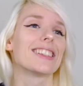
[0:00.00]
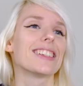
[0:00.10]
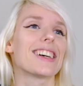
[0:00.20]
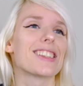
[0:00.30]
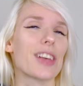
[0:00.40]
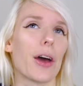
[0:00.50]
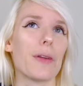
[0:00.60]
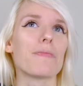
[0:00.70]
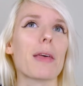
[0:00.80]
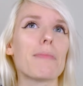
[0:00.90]

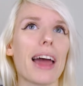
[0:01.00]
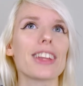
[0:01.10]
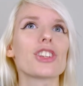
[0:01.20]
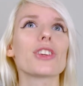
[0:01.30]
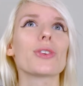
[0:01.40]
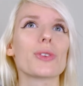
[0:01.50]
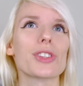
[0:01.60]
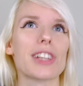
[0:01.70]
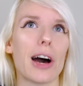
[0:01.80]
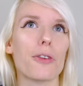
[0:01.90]
So managing
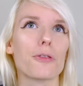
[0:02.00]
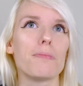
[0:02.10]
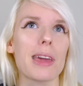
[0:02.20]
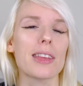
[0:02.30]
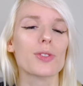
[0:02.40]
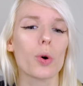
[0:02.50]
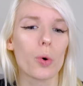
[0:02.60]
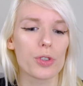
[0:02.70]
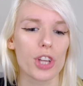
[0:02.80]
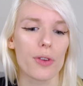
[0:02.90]
yourself means
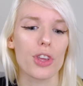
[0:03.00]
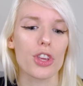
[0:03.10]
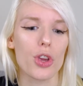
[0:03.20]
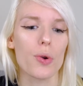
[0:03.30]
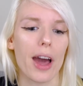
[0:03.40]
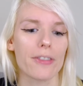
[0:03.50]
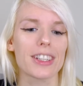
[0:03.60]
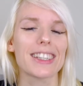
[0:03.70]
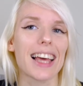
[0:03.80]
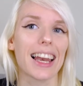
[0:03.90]
also that you have
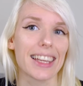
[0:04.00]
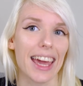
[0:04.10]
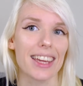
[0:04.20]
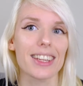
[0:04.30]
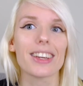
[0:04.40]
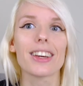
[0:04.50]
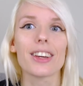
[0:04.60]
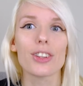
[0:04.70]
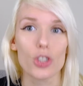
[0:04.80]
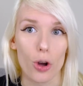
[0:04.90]
to delegate
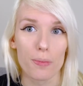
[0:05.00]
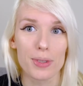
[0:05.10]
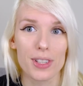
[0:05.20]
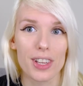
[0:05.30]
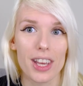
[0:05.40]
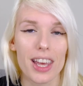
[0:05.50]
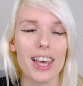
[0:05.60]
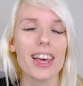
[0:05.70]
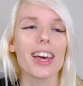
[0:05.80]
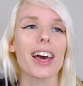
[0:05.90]
jobs.
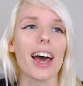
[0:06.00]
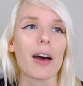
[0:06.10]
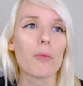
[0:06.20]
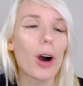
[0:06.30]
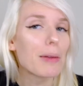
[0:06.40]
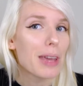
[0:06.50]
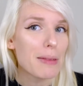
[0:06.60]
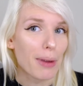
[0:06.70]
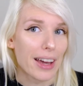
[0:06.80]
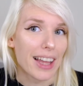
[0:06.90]
And what I
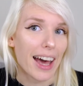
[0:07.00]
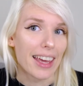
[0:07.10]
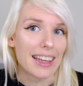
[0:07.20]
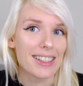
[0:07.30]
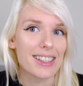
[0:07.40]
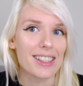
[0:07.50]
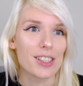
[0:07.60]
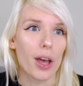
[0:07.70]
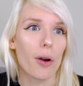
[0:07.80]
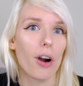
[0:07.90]
mean by that is,
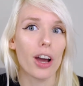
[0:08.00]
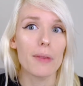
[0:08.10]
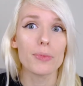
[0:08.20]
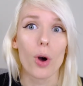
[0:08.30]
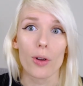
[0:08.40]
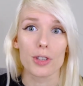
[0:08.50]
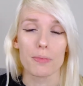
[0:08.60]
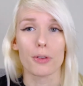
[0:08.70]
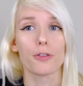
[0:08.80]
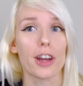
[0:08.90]
so I am not a
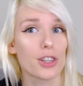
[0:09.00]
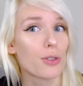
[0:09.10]
professional